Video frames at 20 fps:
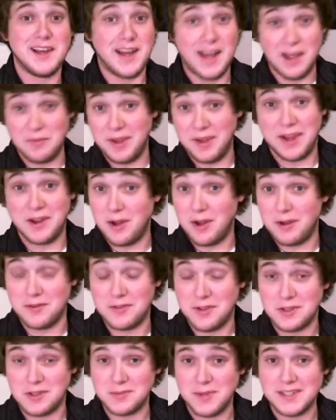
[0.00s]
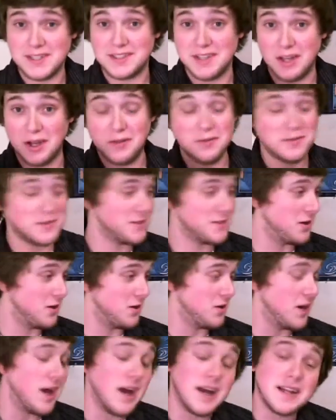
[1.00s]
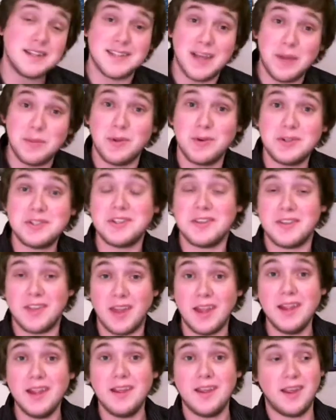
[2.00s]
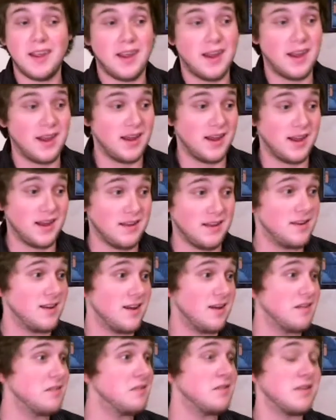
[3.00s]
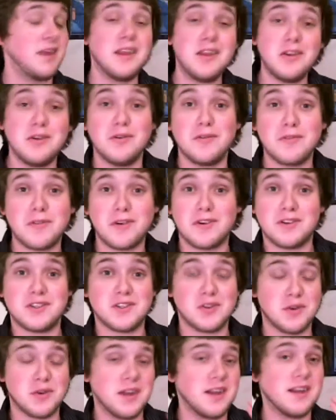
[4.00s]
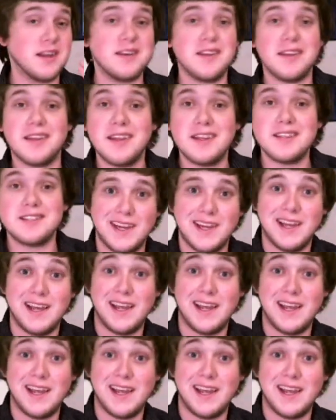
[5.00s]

I made all of those myself, so uh, tell me what you think, and uh, thank you for tuning into this